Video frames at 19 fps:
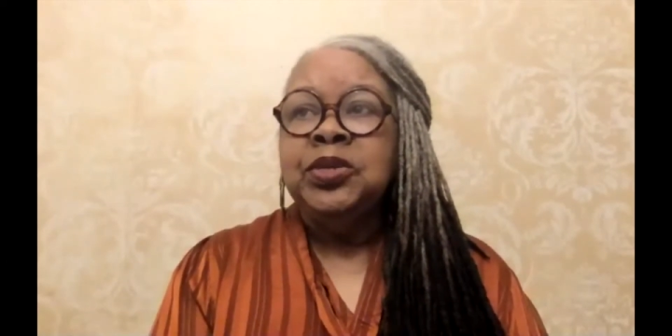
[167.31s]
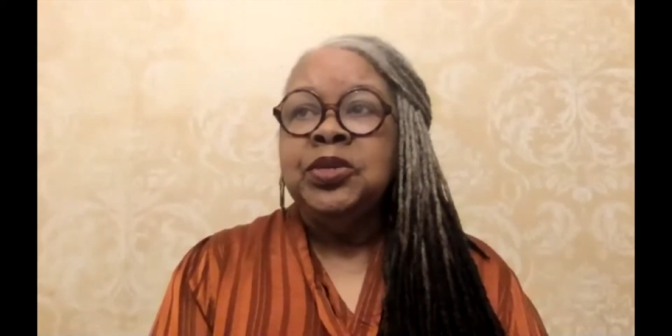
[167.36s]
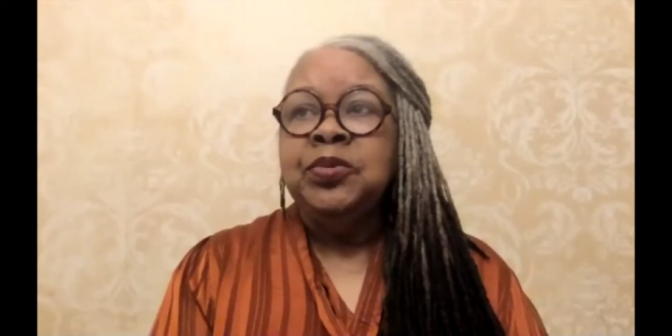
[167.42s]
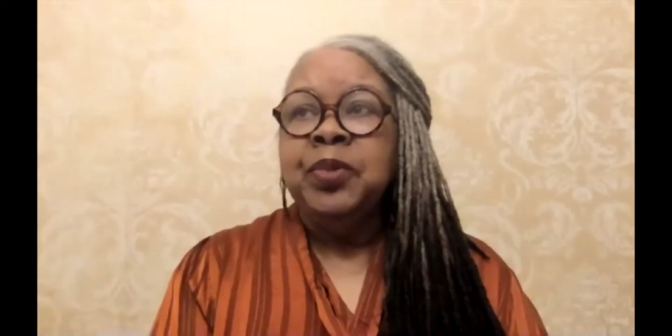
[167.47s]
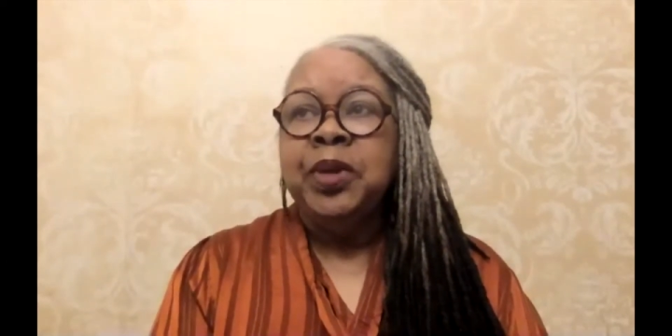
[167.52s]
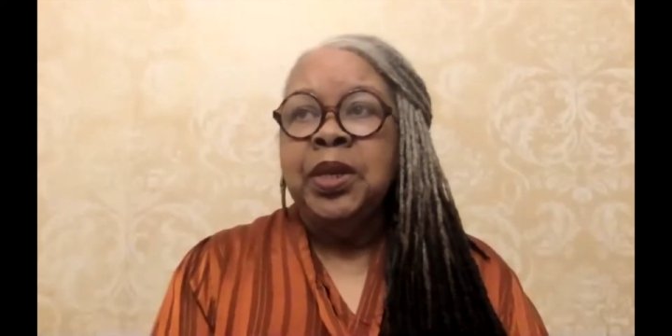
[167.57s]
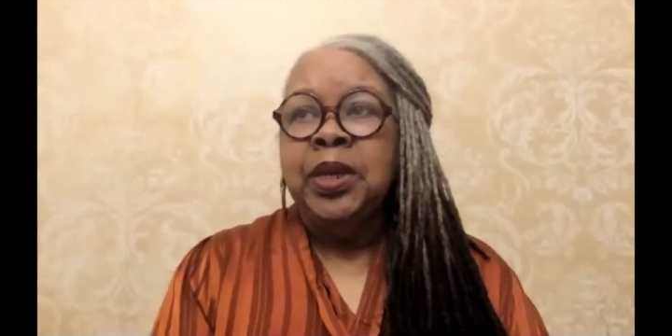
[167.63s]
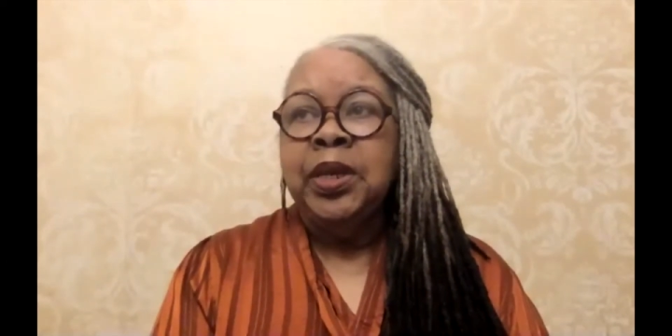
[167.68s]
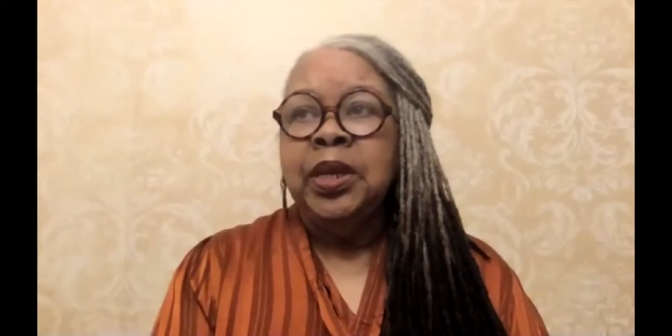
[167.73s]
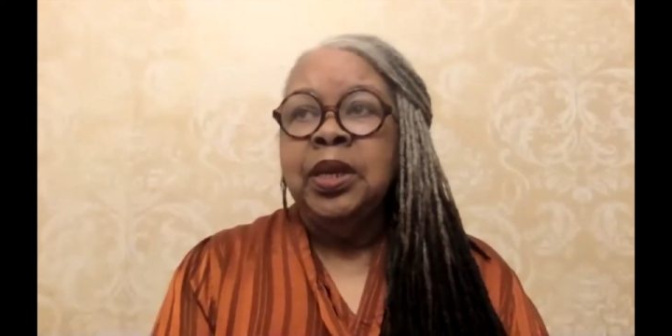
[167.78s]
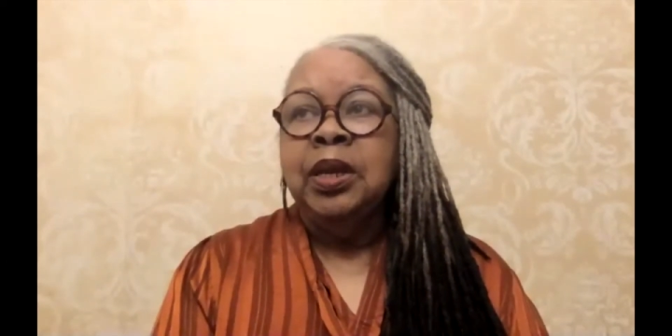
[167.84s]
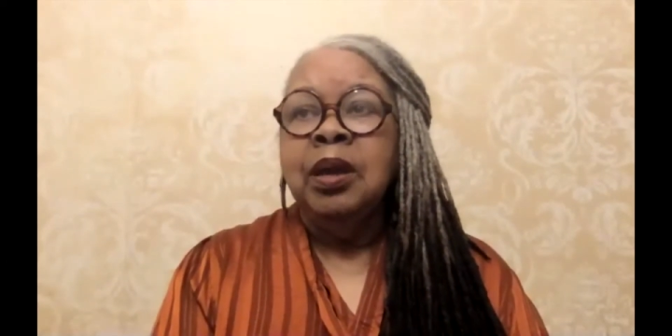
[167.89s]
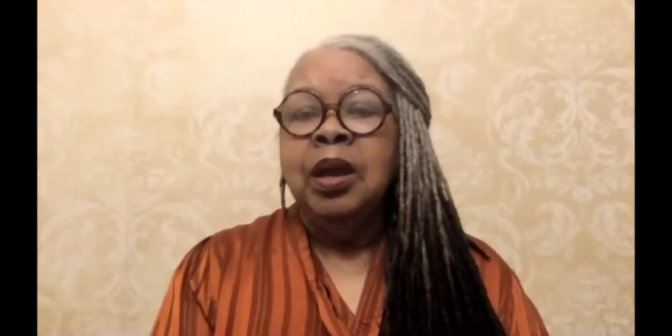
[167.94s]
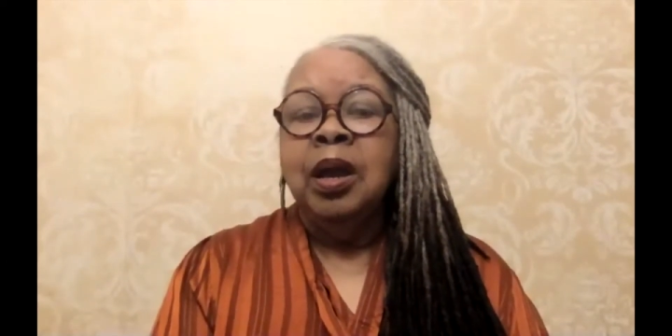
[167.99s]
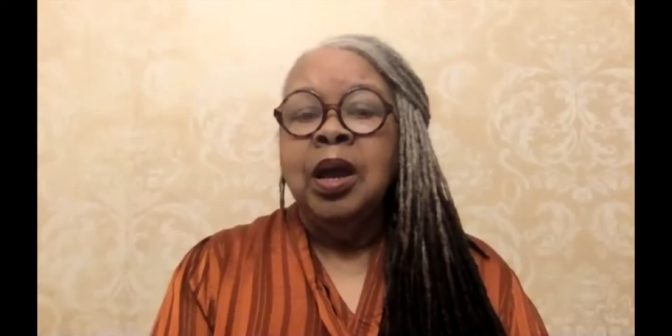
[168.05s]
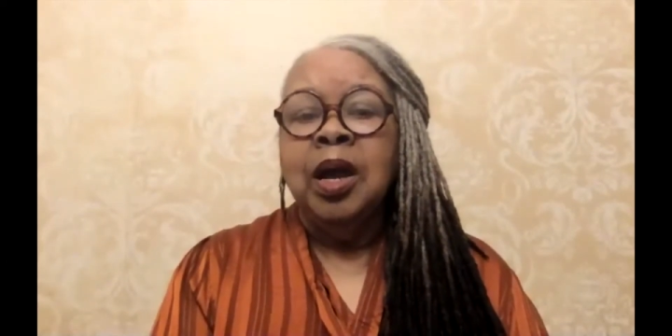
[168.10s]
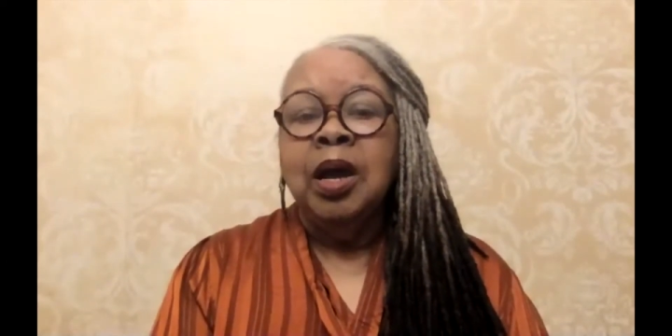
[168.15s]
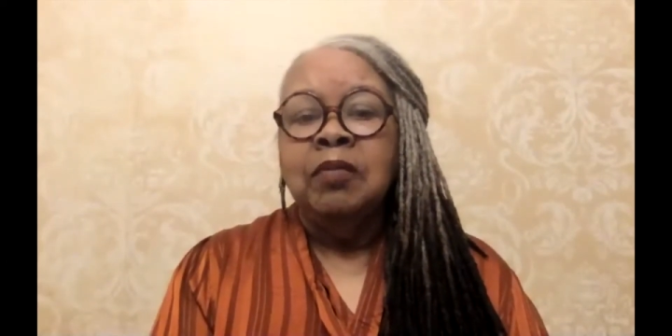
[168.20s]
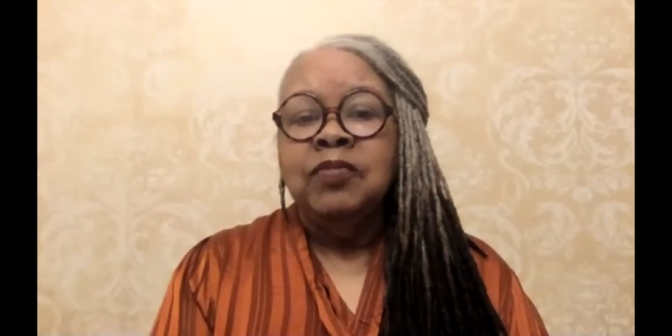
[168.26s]
reading
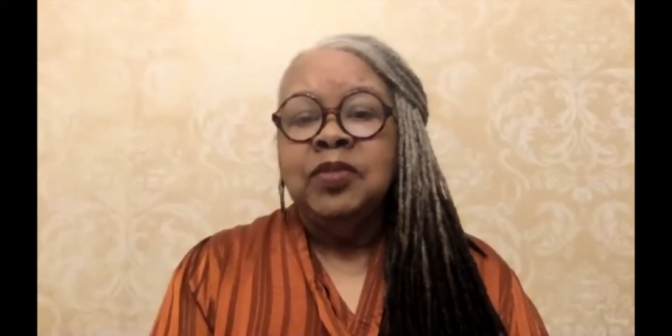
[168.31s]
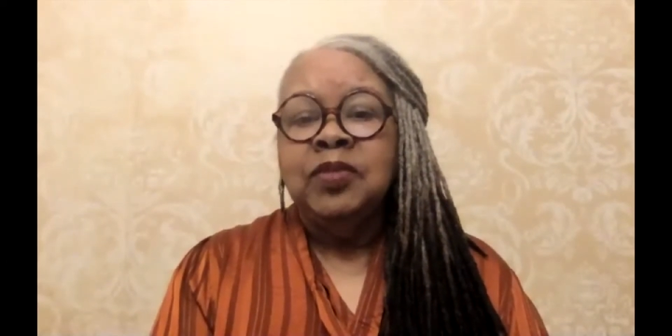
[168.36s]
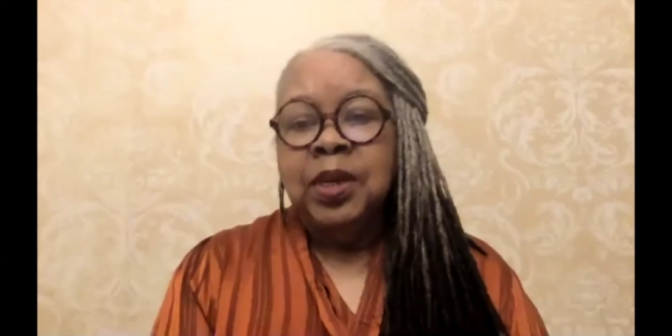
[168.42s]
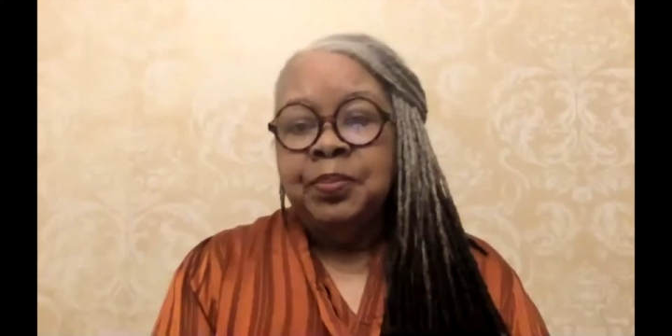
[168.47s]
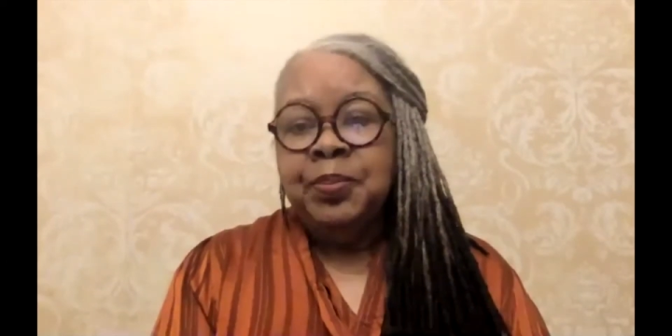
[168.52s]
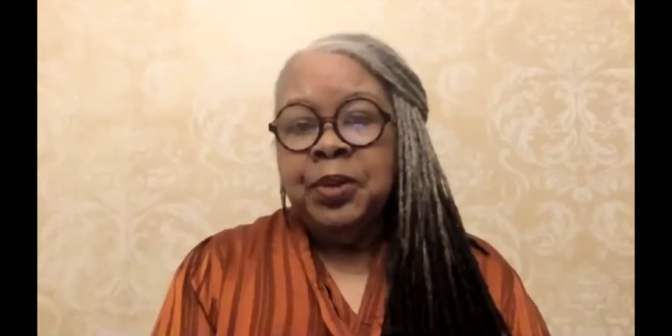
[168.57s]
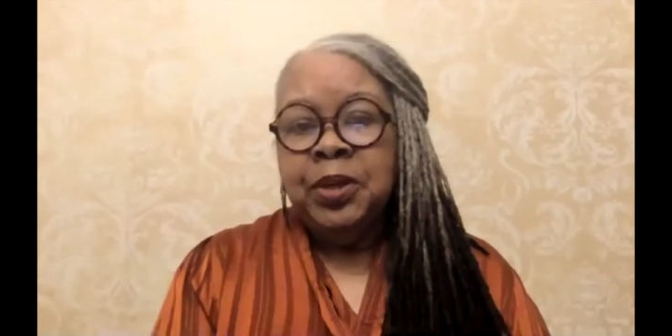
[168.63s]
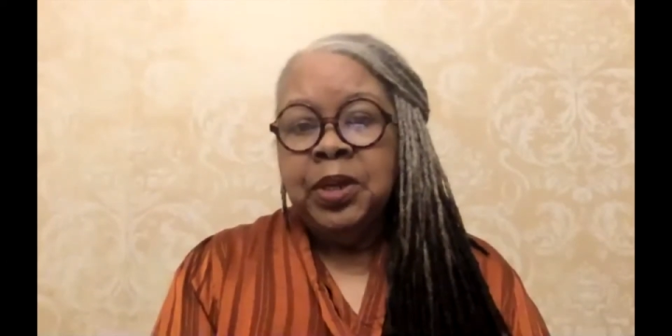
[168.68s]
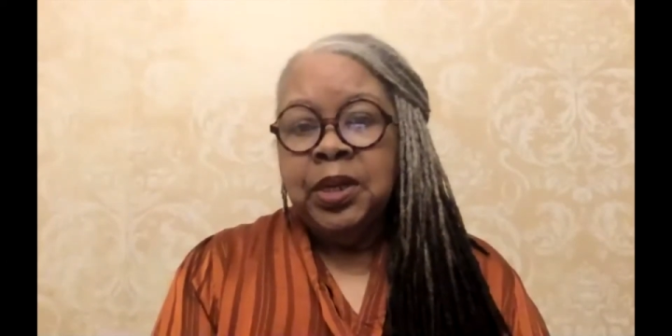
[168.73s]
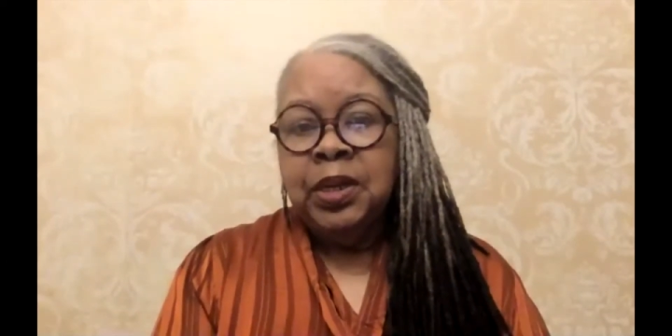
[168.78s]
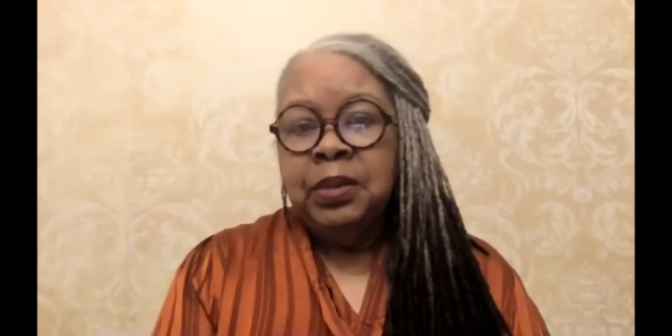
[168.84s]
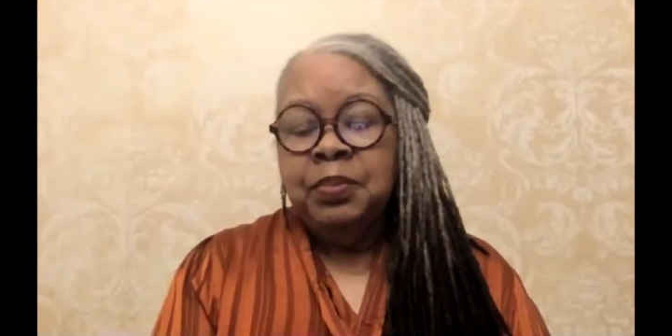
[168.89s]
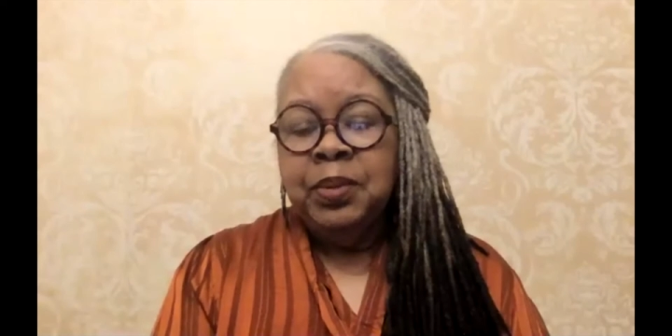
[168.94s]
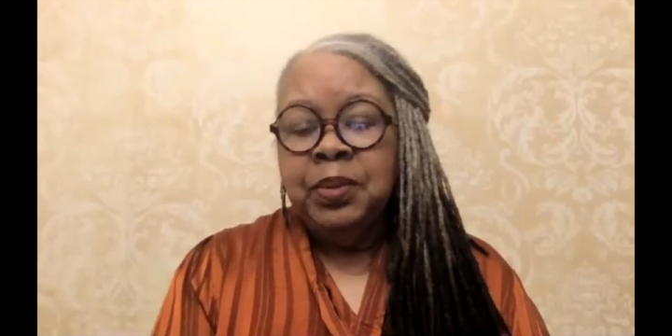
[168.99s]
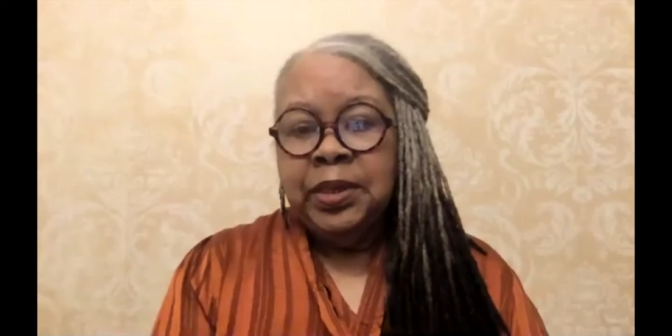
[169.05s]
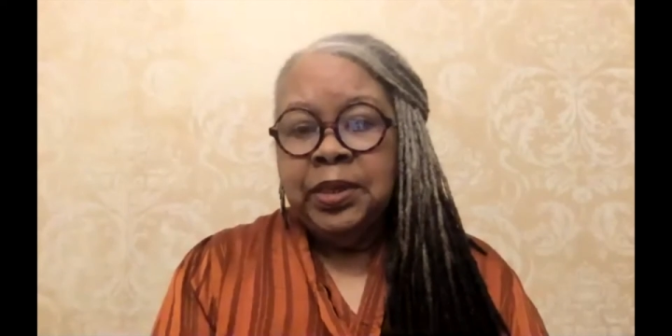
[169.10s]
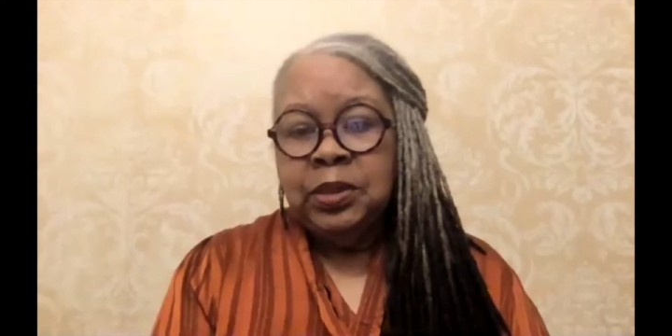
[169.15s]
of W.E.B.